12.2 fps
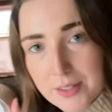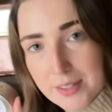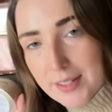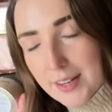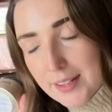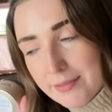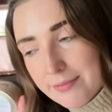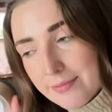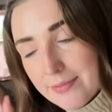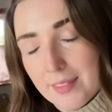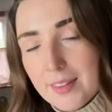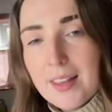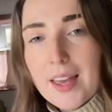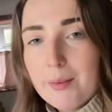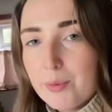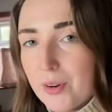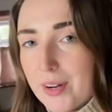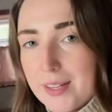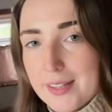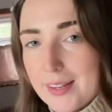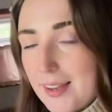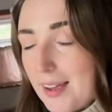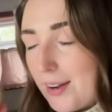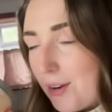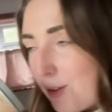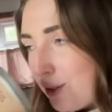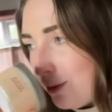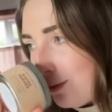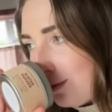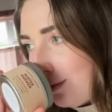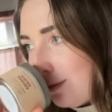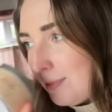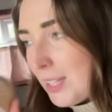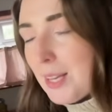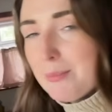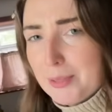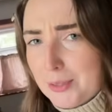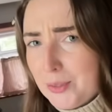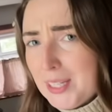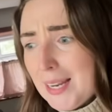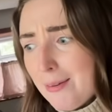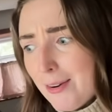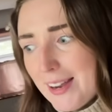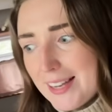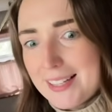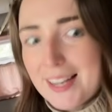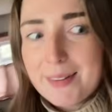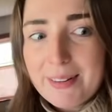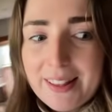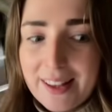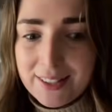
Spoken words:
day. I'm crazy, I know. But low-key, I'm quite excited about this